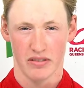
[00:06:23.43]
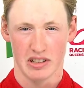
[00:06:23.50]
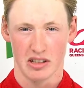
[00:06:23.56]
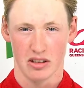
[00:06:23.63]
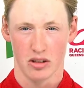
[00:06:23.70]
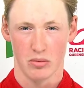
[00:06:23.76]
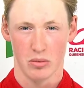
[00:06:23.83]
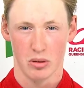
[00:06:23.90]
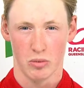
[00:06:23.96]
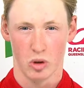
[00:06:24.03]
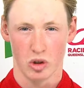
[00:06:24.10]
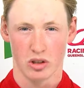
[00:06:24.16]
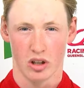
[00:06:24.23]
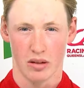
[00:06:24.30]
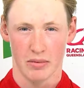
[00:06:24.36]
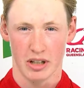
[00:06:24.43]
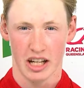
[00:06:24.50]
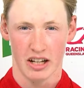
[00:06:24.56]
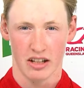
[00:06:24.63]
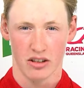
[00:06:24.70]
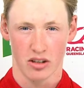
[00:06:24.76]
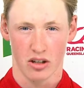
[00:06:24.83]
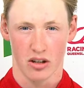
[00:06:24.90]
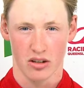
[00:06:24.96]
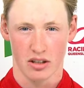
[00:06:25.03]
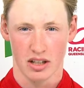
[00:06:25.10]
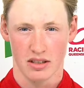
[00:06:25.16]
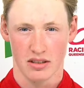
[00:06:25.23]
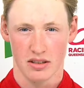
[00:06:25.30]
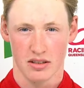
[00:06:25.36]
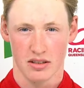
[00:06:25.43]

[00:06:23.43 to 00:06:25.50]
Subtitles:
us a little bit more time to get into the contest.